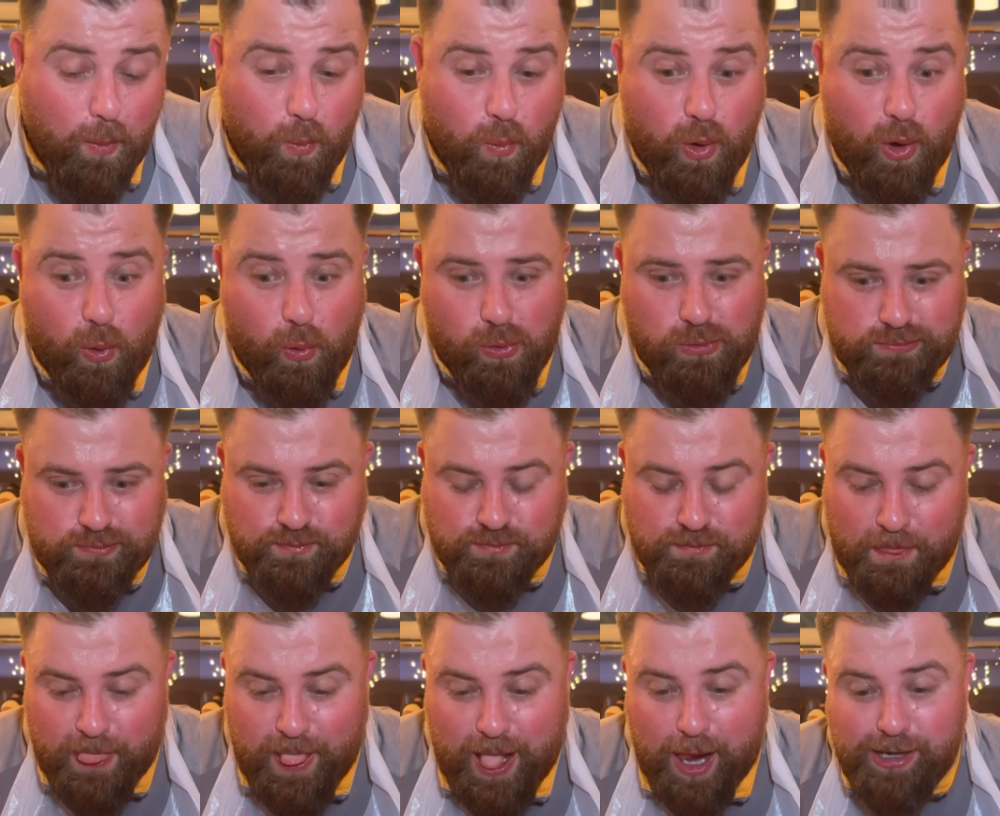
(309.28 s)
Whoa.
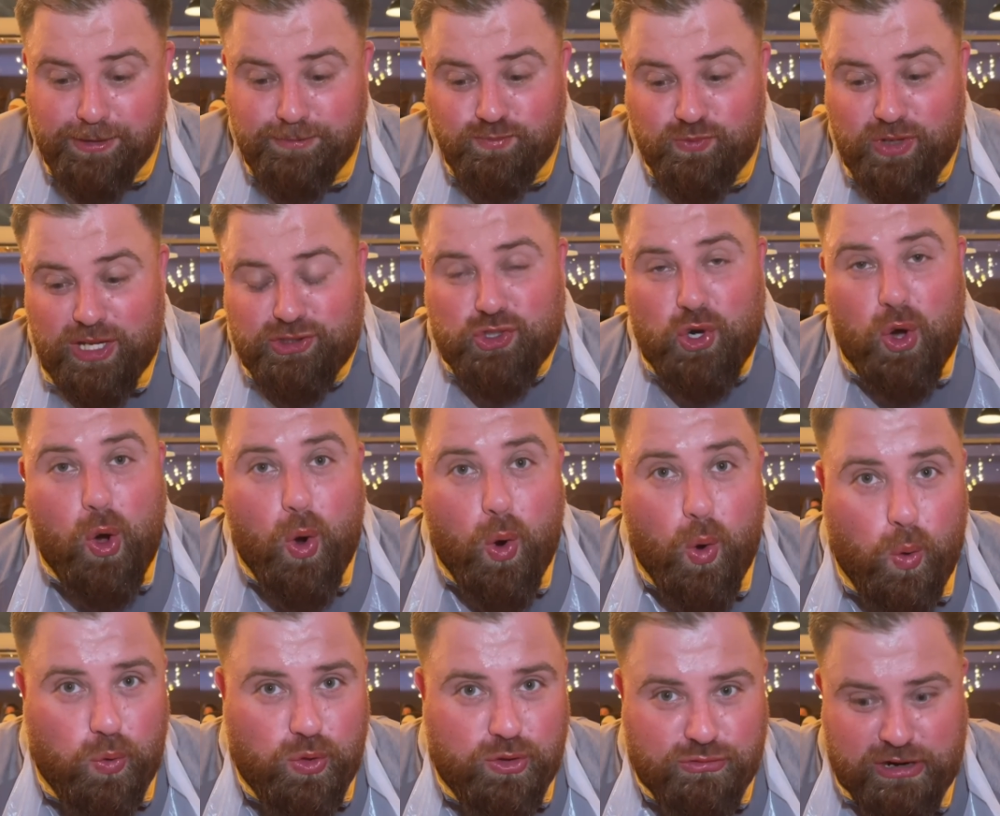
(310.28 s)
That's got
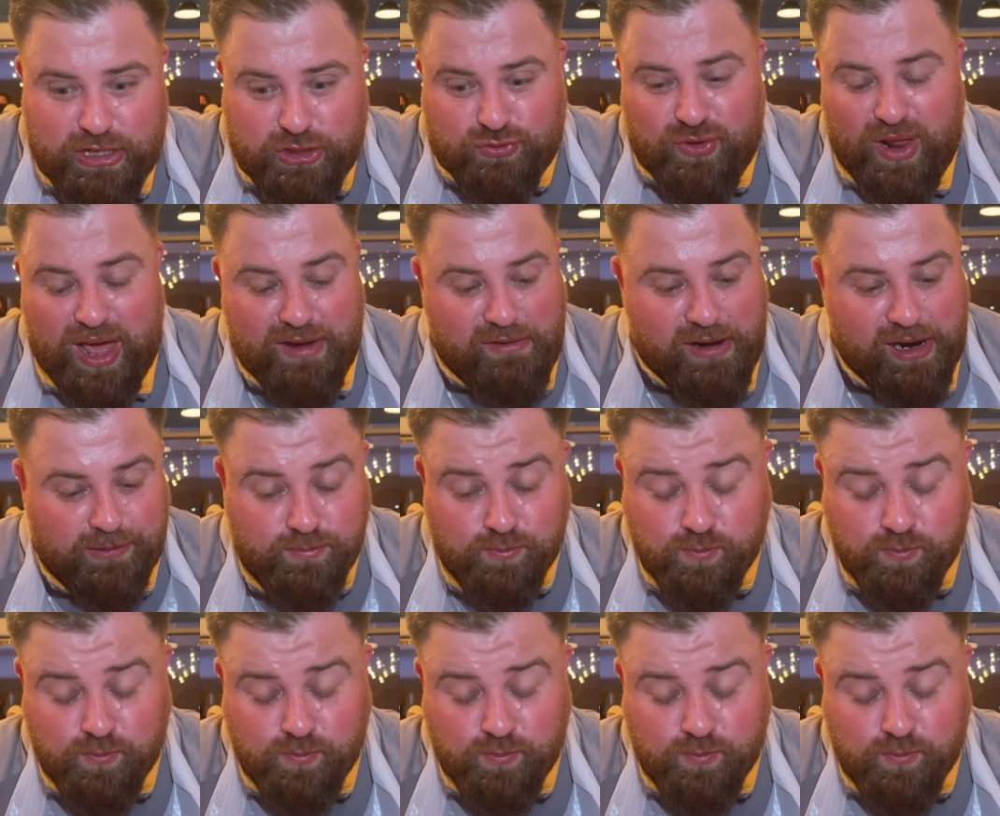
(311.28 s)
all the rich flavour.